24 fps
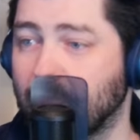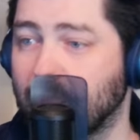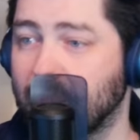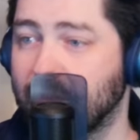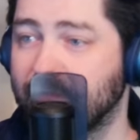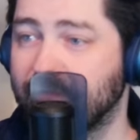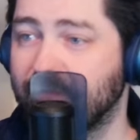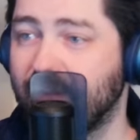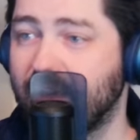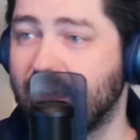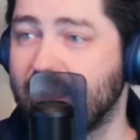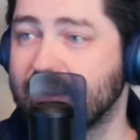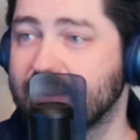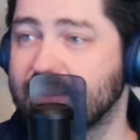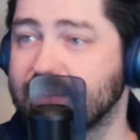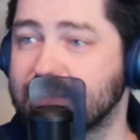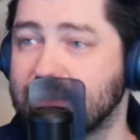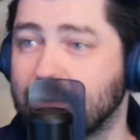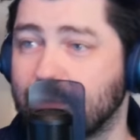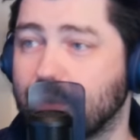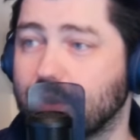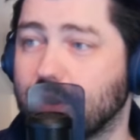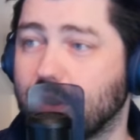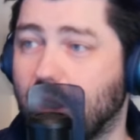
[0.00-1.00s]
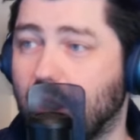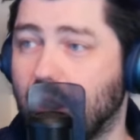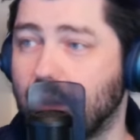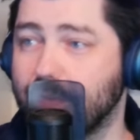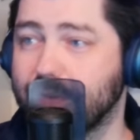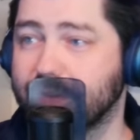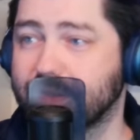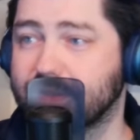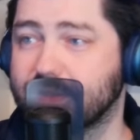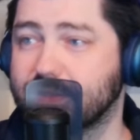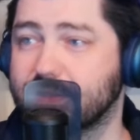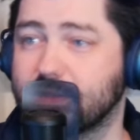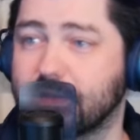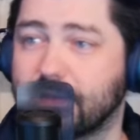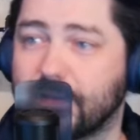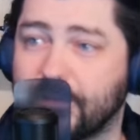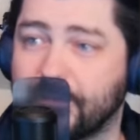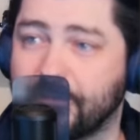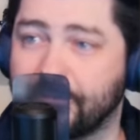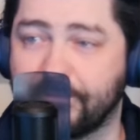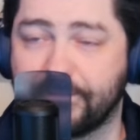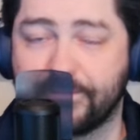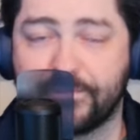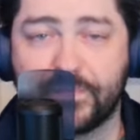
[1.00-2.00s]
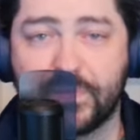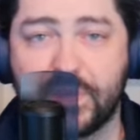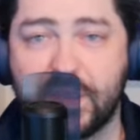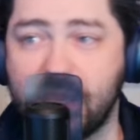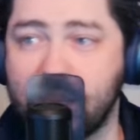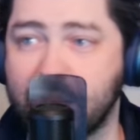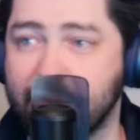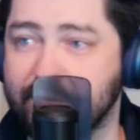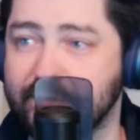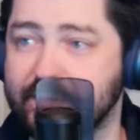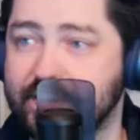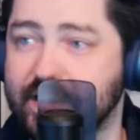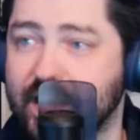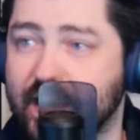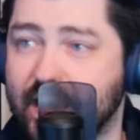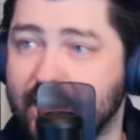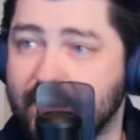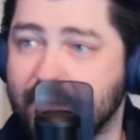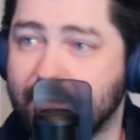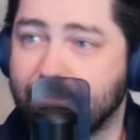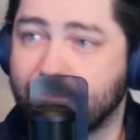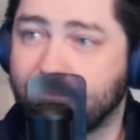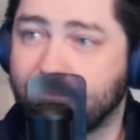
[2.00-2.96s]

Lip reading: In fact, some of the comments here say,